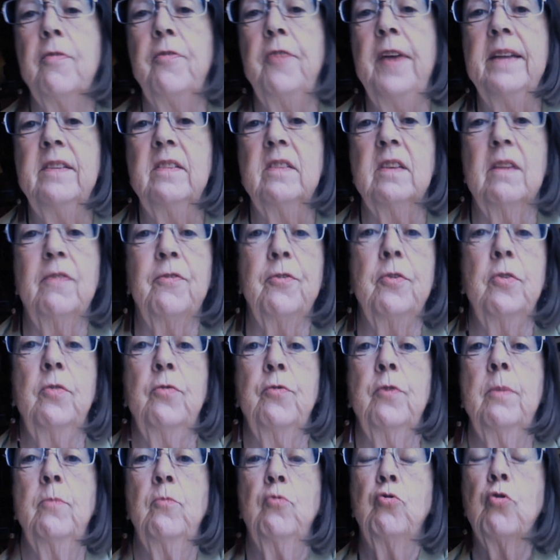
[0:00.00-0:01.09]
had suffered
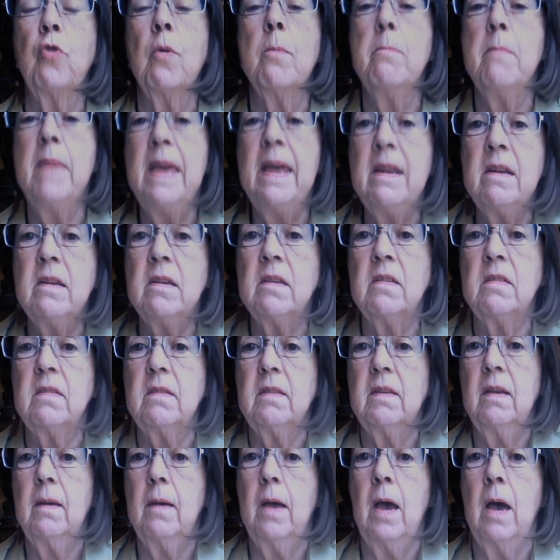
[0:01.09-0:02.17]
from tremendous
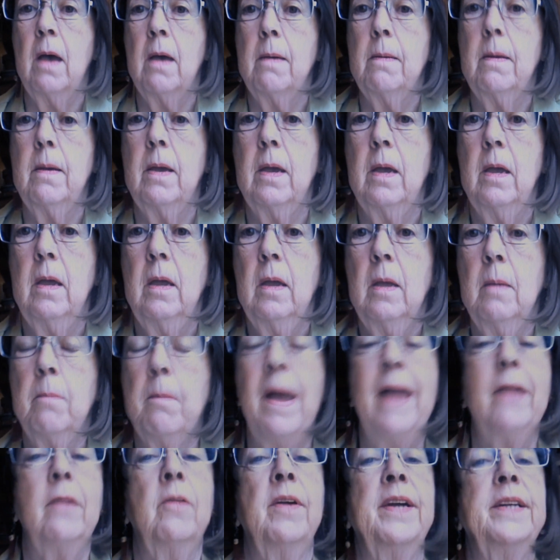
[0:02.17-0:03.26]

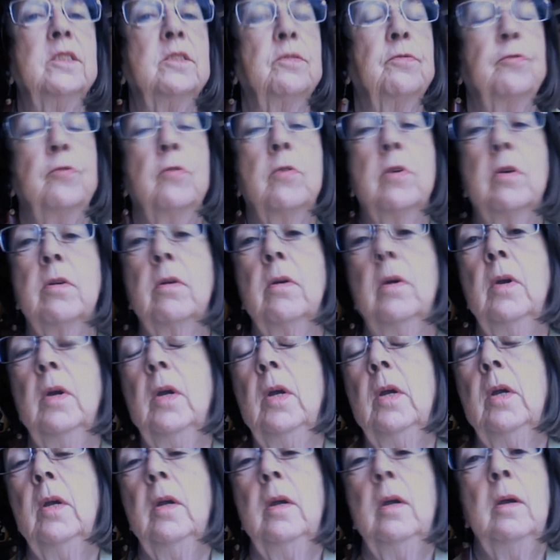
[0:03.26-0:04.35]
migraines for
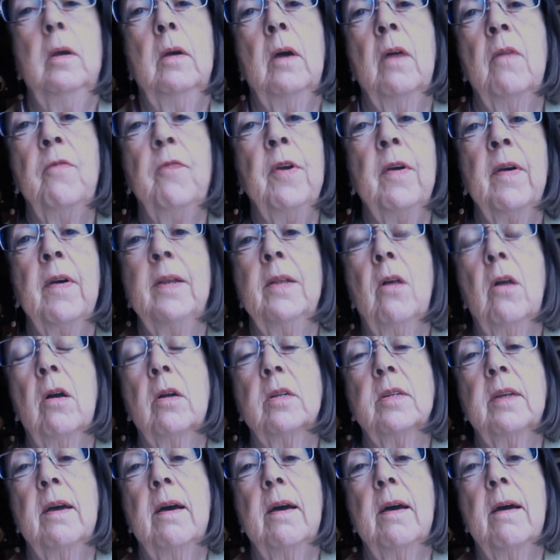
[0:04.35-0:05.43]
a very long
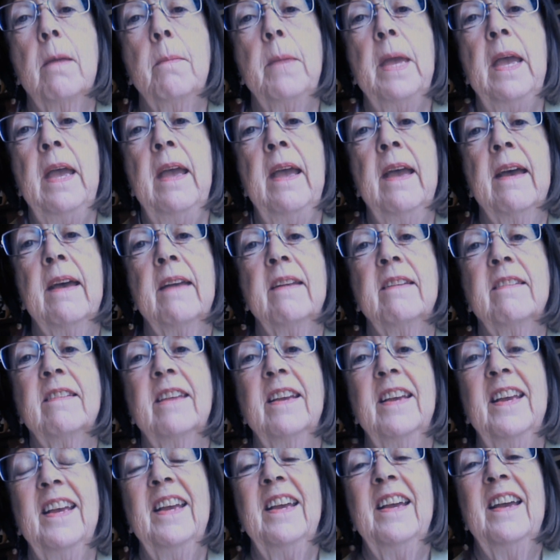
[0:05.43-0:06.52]
time, and
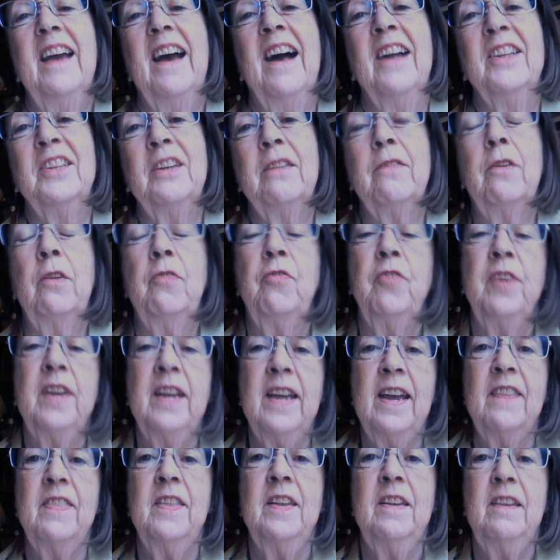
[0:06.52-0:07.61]
I'll never
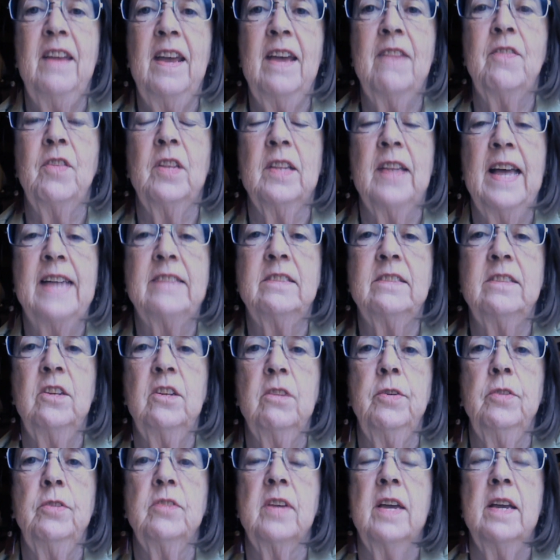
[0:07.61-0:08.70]
forget the day of the last
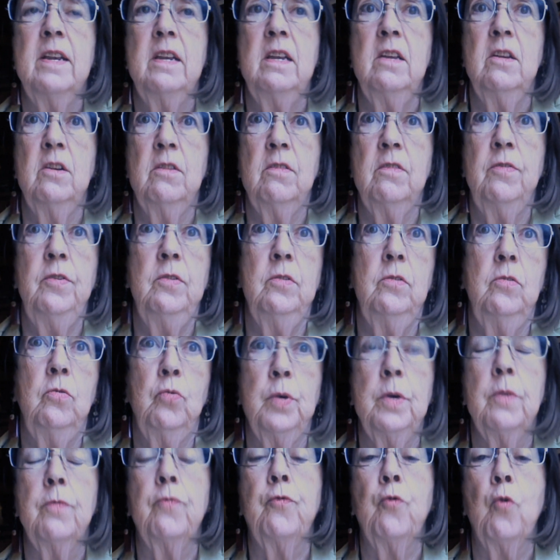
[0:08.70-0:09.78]
interviews. I'd interviewed
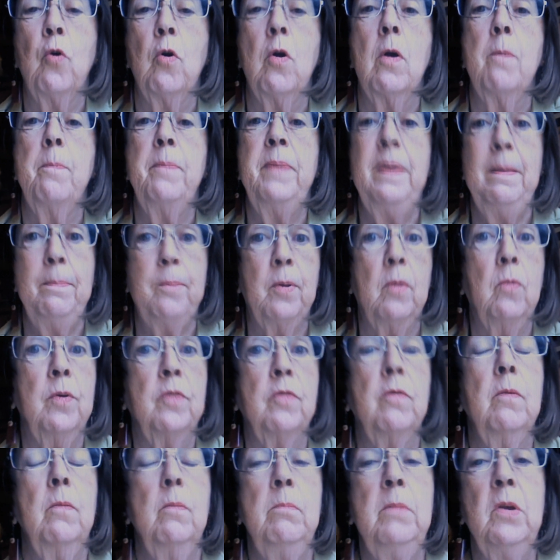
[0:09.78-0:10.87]
3 or 4 people
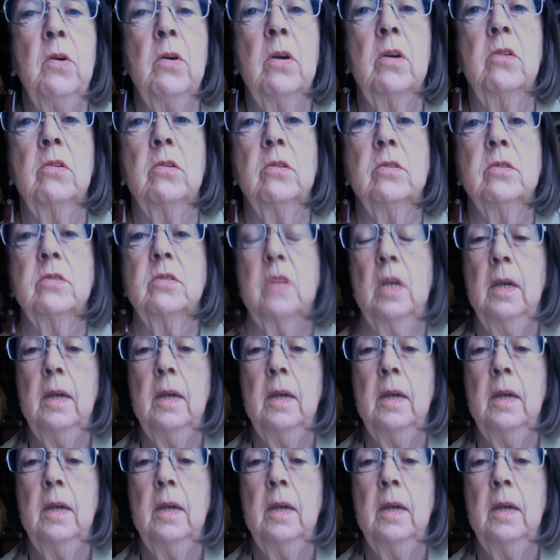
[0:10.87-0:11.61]
with miracles